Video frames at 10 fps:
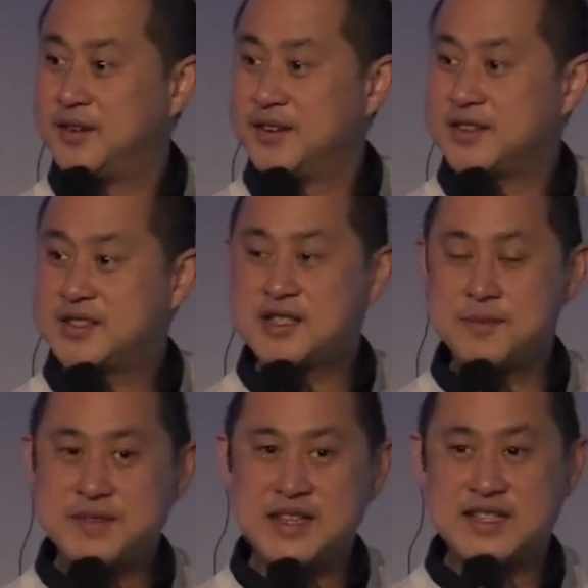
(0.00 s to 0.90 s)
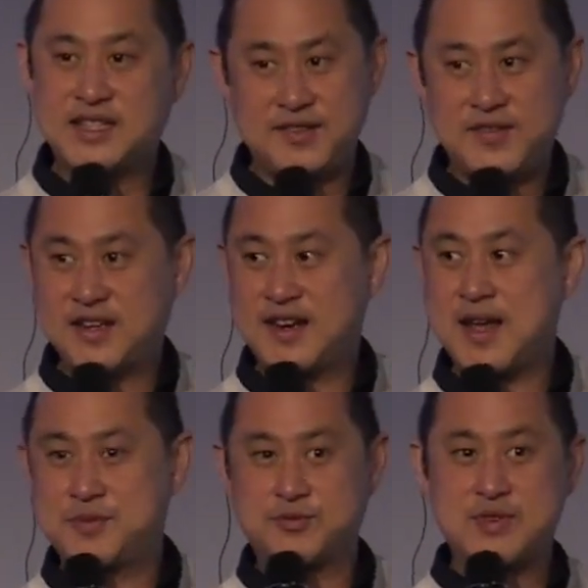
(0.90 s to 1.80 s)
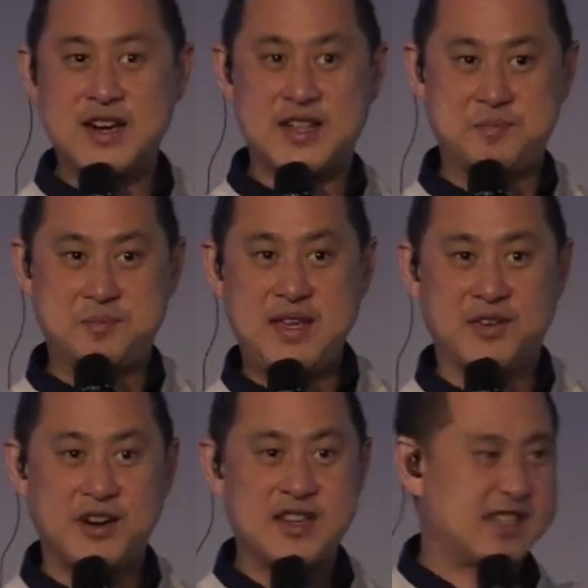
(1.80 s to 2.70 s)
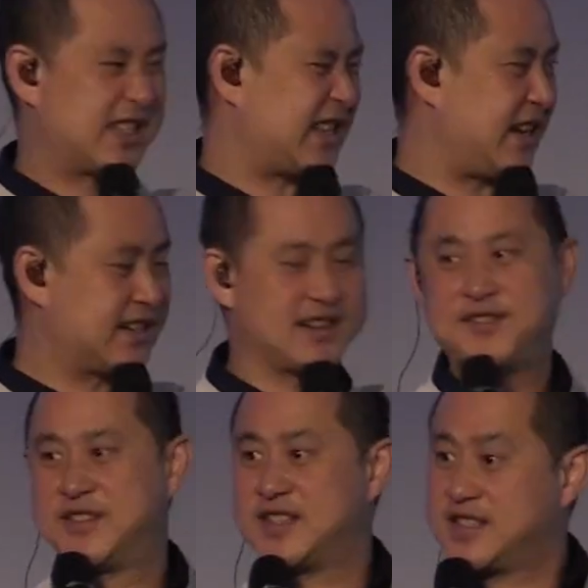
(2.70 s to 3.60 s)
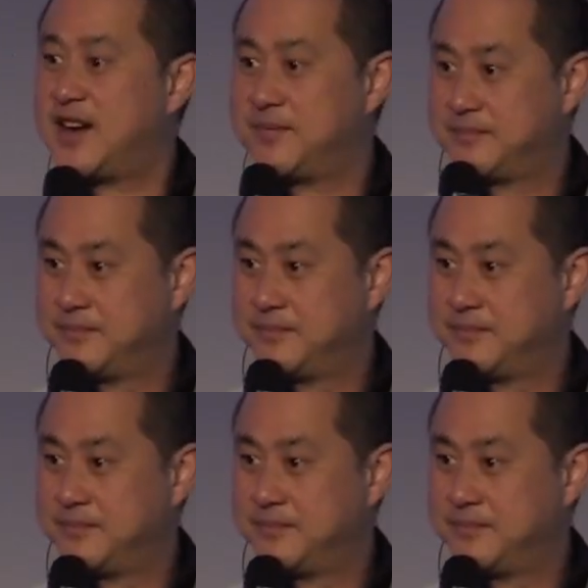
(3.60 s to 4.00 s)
Something significant happens right at the peak, right at the center of this psalm.